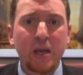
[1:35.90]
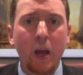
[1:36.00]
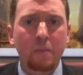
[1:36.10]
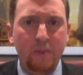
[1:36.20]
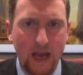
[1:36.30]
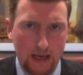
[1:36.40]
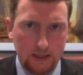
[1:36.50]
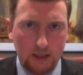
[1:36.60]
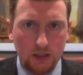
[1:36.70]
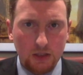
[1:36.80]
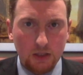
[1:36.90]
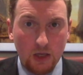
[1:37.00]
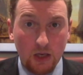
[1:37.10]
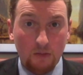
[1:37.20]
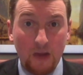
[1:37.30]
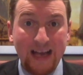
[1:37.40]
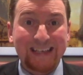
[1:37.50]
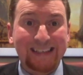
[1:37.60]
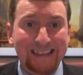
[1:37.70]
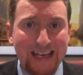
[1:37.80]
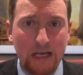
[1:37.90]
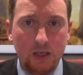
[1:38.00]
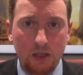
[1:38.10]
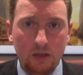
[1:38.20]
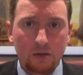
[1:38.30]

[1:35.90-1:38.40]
been abandoned by an elite,